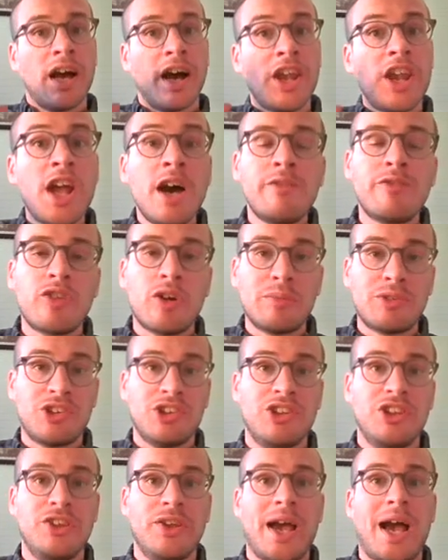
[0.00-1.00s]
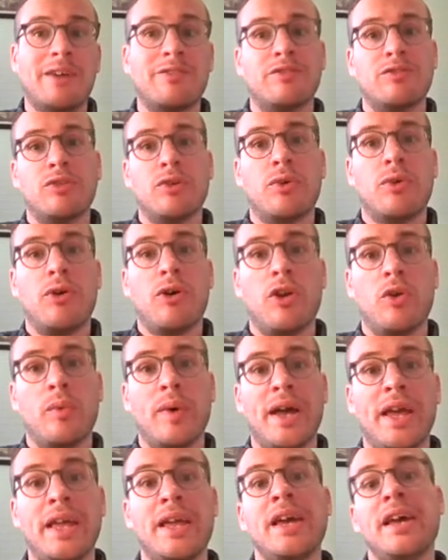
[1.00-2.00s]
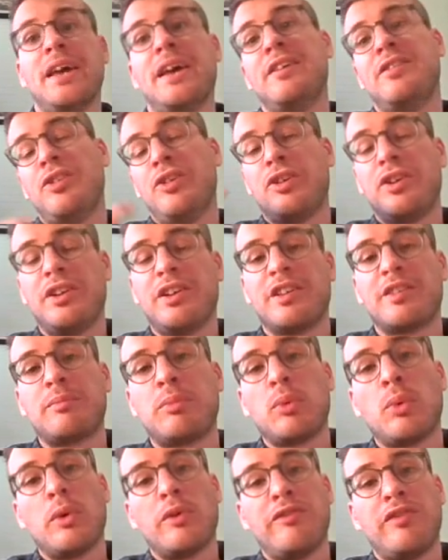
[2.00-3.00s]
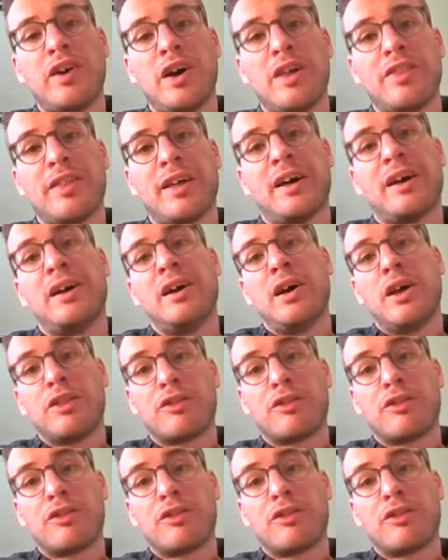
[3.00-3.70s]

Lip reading: Another option that you have at Royal Holloway is that you can explore further